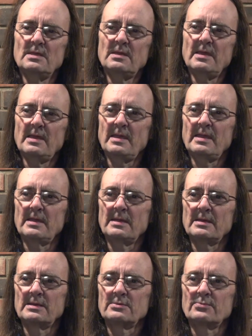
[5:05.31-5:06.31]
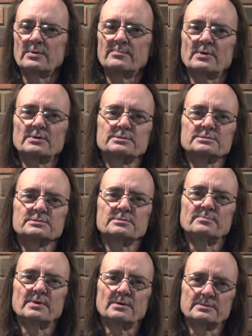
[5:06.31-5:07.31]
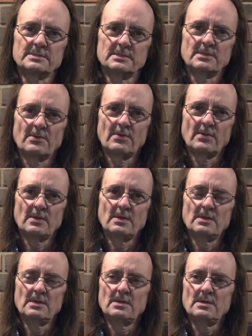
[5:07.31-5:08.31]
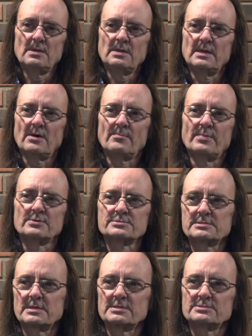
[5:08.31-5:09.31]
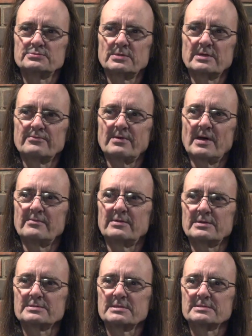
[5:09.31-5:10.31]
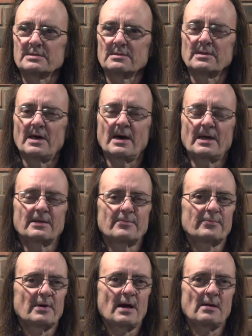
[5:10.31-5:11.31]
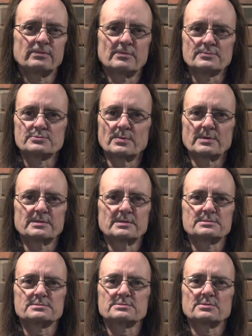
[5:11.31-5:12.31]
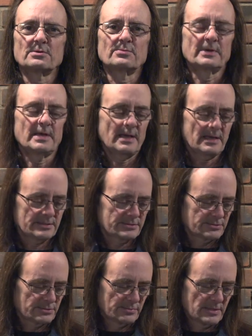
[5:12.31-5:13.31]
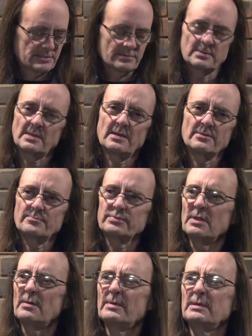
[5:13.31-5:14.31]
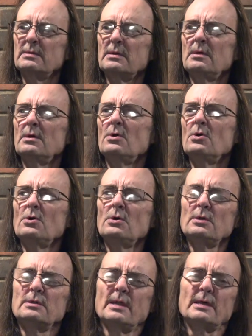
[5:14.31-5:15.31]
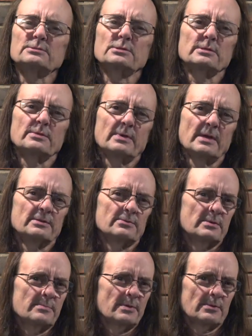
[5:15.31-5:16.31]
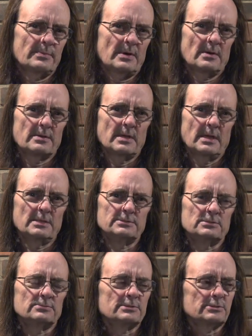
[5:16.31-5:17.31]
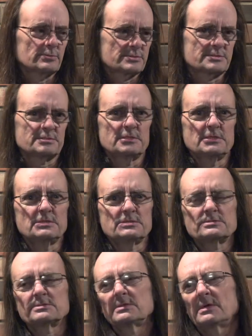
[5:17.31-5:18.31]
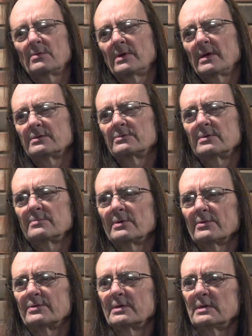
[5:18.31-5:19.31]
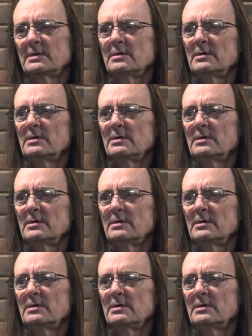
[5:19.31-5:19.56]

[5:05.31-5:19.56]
and we purchased the boat. Now, a boat sitting 25 years has a lot of problems with it, so we had to redo a lot of the plumbing. Naturally, we had to rebuild part of the engine, which was seized, and we had to rebuild the